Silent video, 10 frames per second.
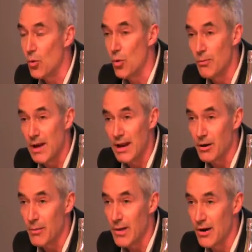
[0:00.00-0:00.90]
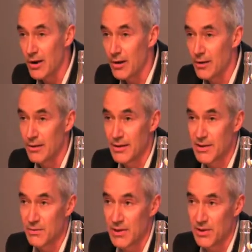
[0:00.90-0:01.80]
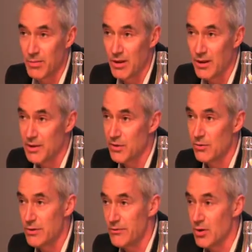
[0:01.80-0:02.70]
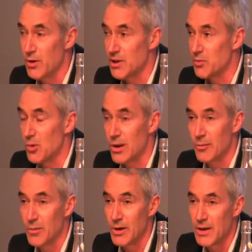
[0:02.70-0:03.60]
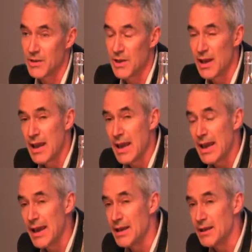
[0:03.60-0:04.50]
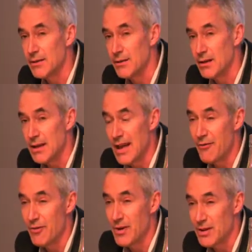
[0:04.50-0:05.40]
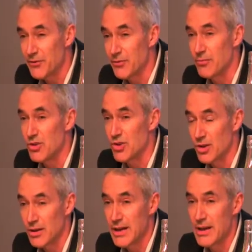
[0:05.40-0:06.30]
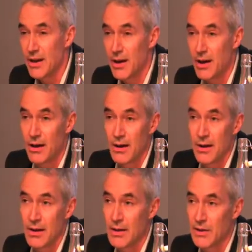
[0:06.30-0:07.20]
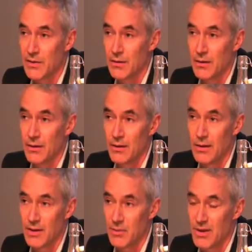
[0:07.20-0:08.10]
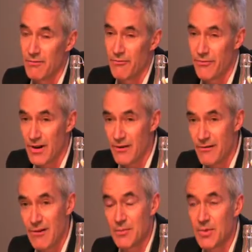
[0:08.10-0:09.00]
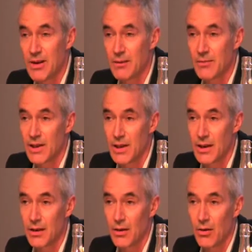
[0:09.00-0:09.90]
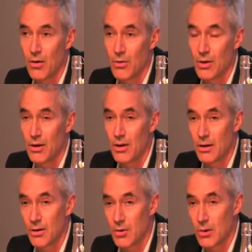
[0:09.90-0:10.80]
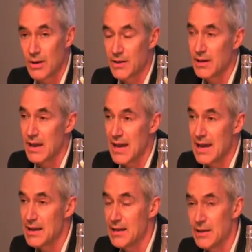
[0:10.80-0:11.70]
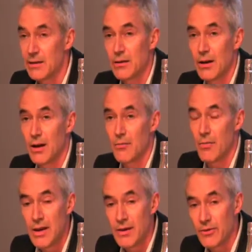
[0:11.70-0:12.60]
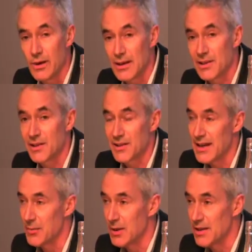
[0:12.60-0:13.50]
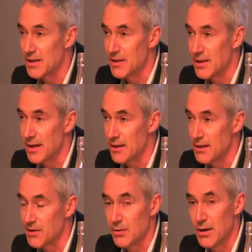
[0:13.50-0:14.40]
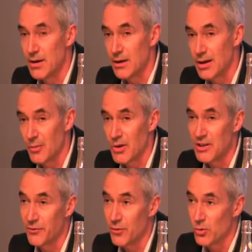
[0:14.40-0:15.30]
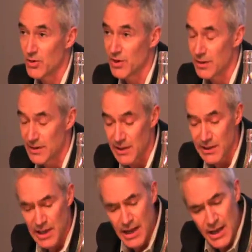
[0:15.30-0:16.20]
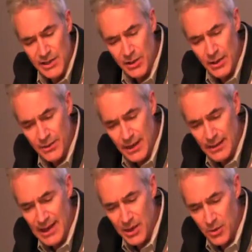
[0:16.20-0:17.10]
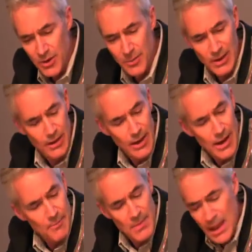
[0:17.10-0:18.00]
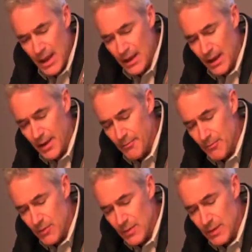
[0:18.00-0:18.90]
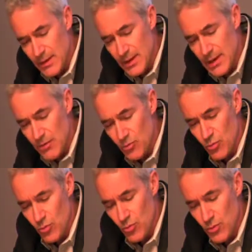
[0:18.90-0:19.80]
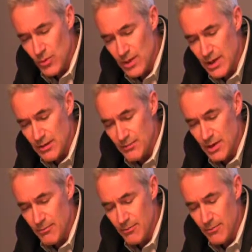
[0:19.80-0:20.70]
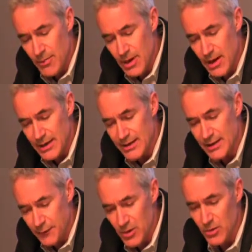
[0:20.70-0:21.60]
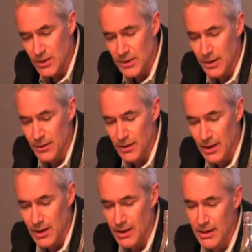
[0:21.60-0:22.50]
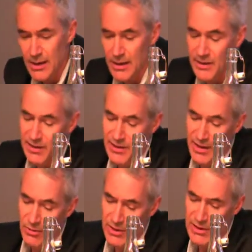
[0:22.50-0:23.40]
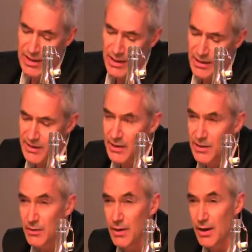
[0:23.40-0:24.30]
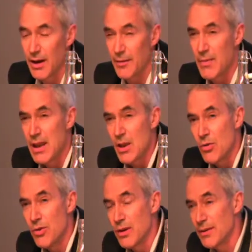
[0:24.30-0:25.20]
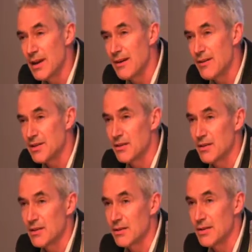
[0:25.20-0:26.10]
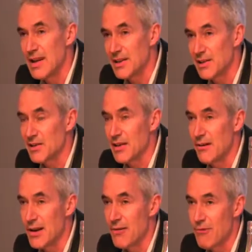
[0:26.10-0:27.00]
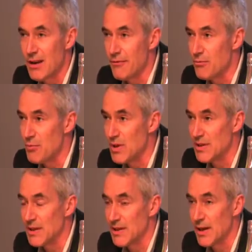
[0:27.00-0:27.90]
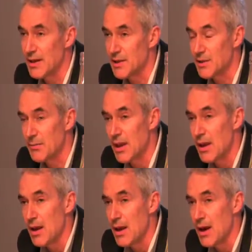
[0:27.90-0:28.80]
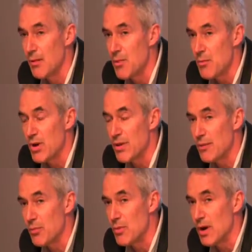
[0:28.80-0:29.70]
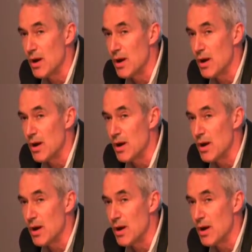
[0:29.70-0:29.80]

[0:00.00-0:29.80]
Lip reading: or Anglo American. I think this applies to even quite small companies. And the evidence from China is that there's been a very rapid uptake on quality and, if you like, sustainability standards in companies of all sizes. So I think that could apply. The difficulty, I think, in insisting on standards is that there isn't necessarily a relevant business case, but that,